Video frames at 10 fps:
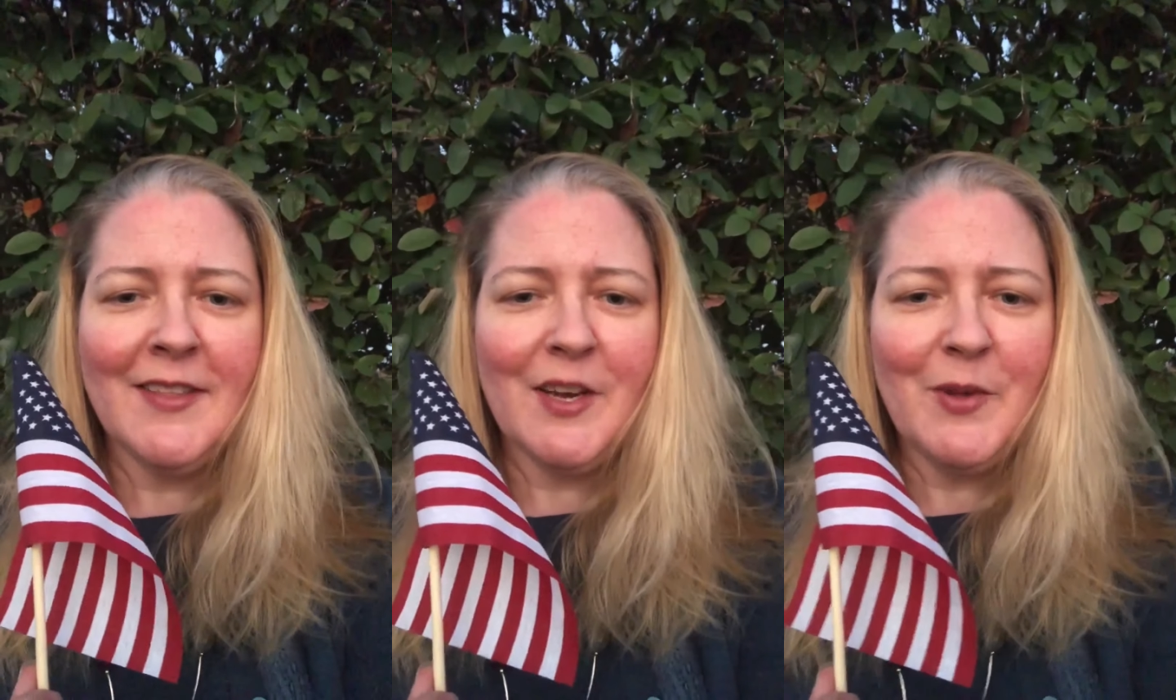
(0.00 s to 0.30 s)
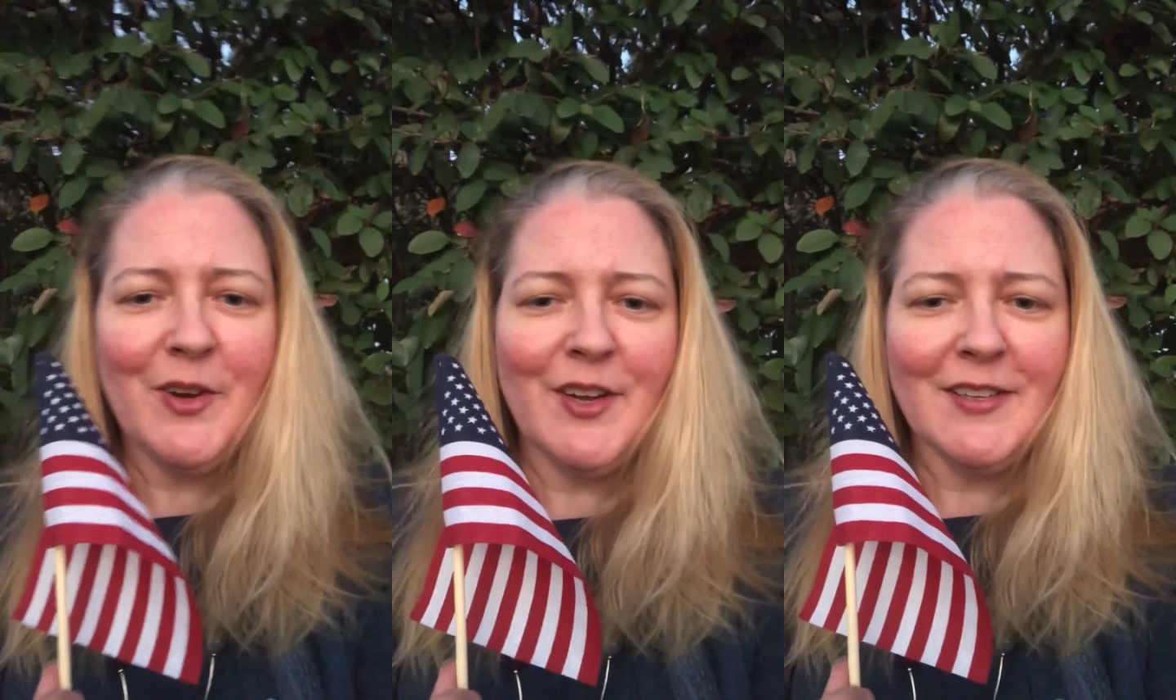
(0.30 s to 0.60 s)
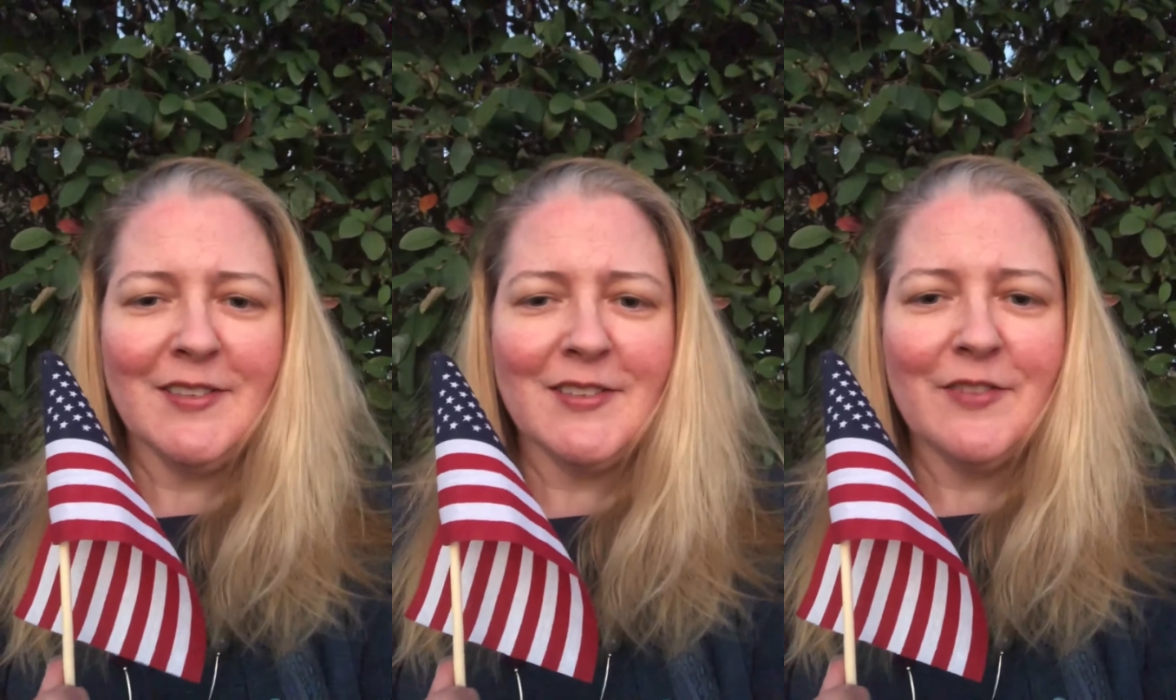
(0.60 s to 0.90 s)
that
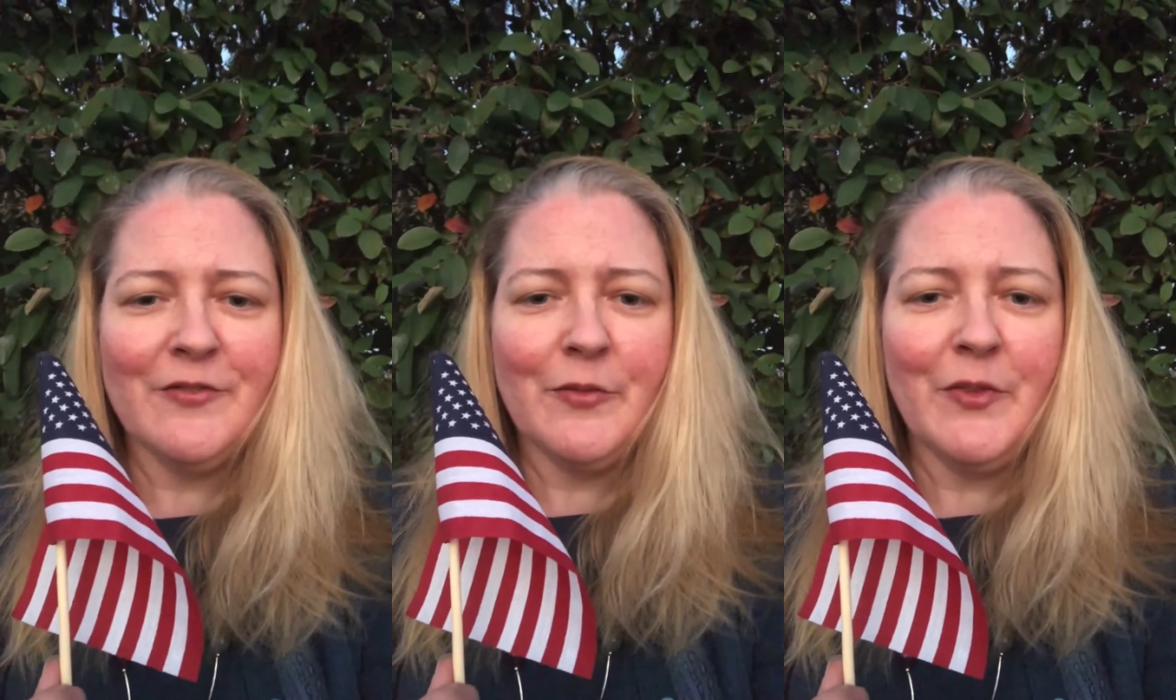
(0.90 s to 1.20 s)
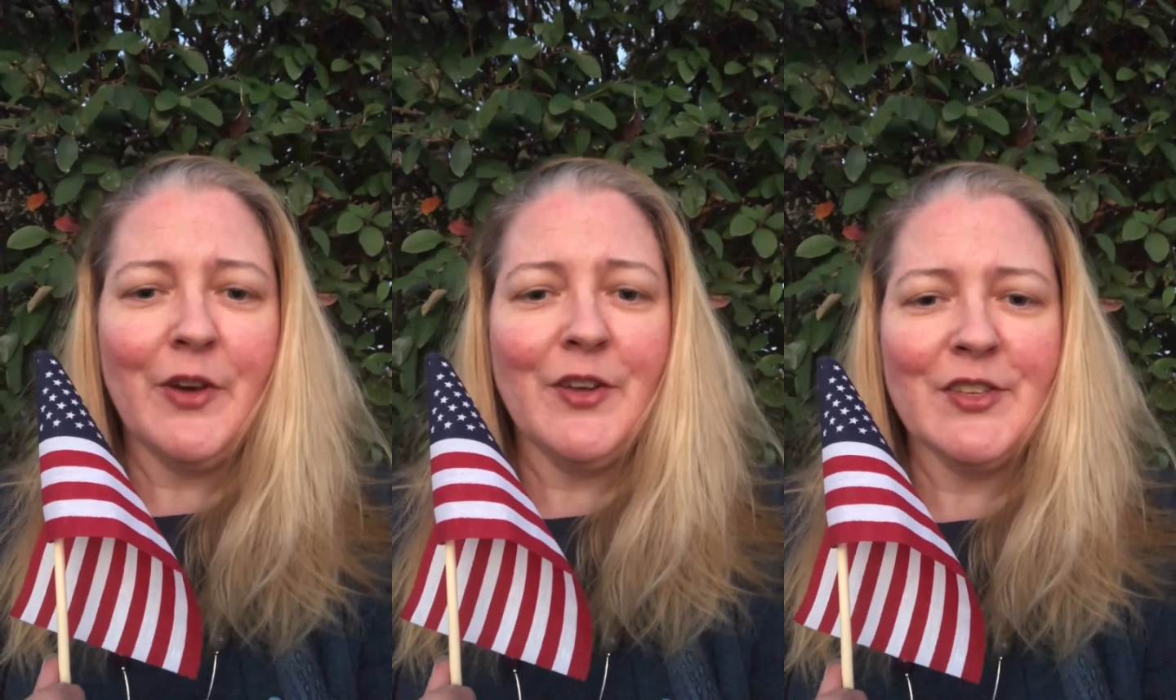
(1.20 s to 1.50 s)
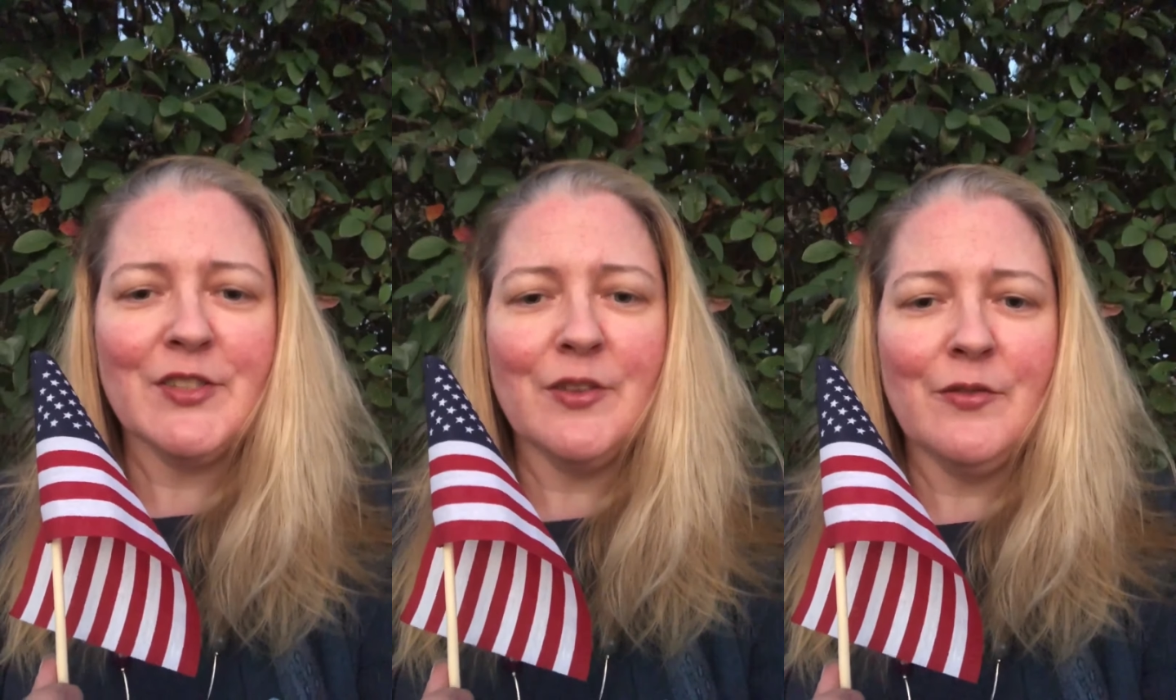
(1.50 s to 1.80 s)
Americans from
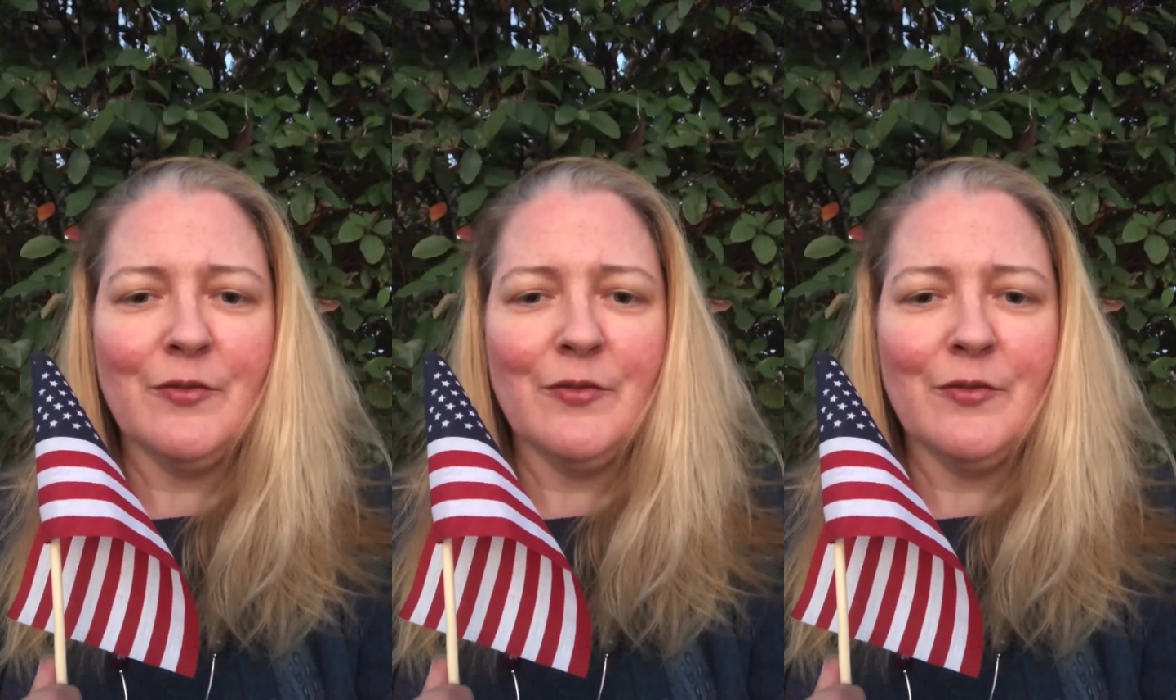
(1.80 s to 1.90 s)
various